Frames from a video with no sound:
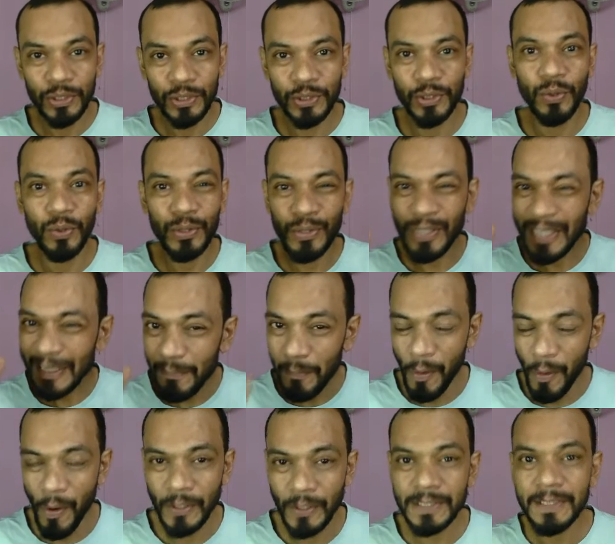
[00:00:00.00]
So you can
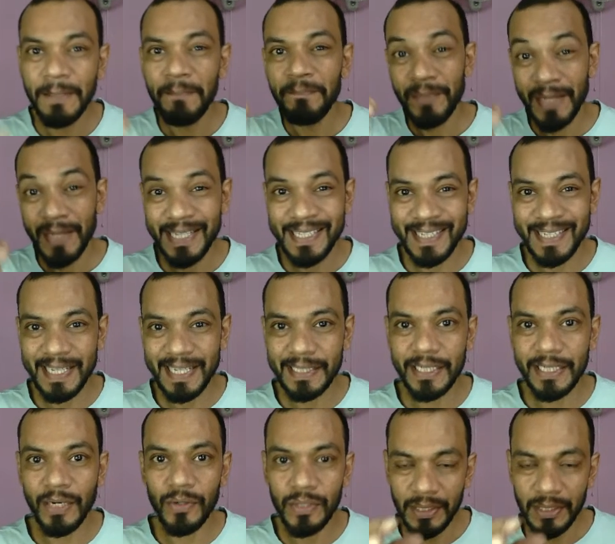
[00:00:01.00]
pause and take
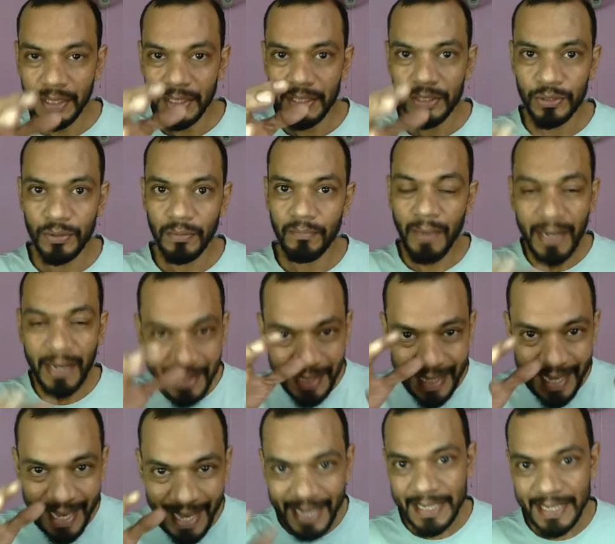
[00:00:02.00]
down. By
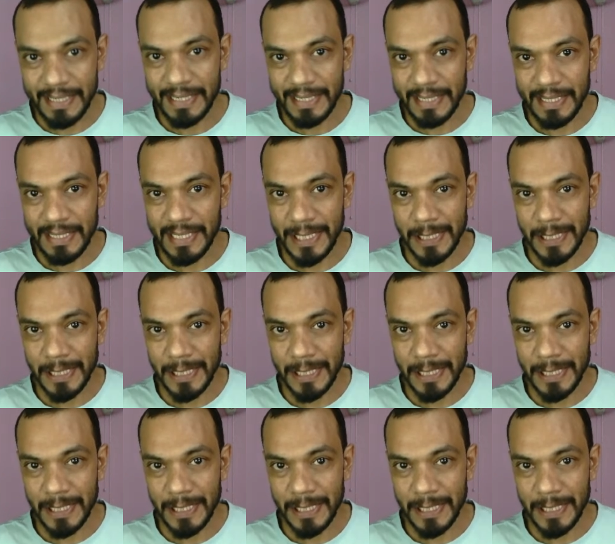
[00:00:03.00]
the end,